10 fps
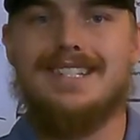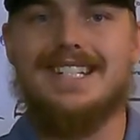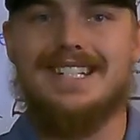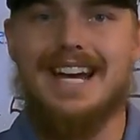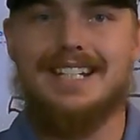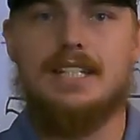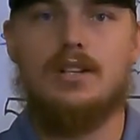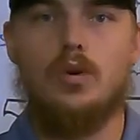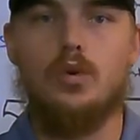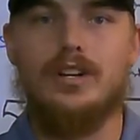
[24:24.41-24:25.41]
is
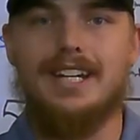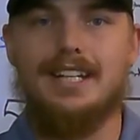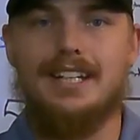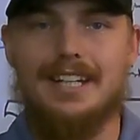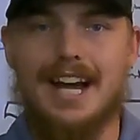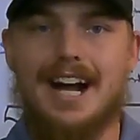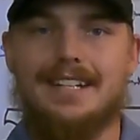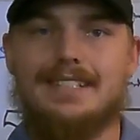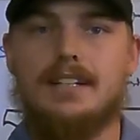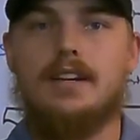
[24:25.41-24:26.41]
detected or not.